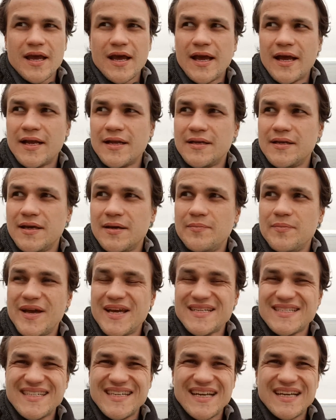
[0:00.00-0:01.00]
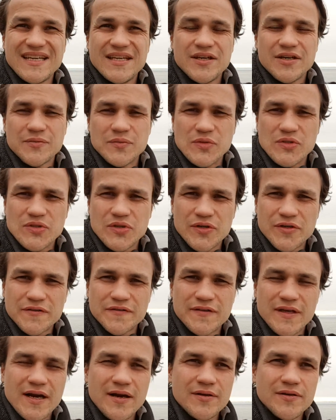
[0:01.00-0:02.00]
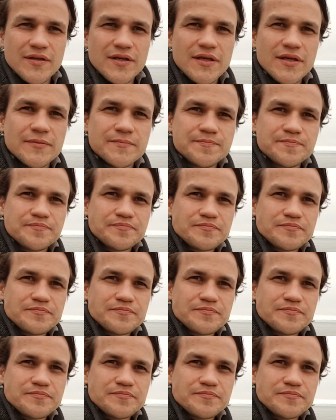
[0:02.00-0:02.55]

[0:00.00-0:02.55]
And they basically observed how the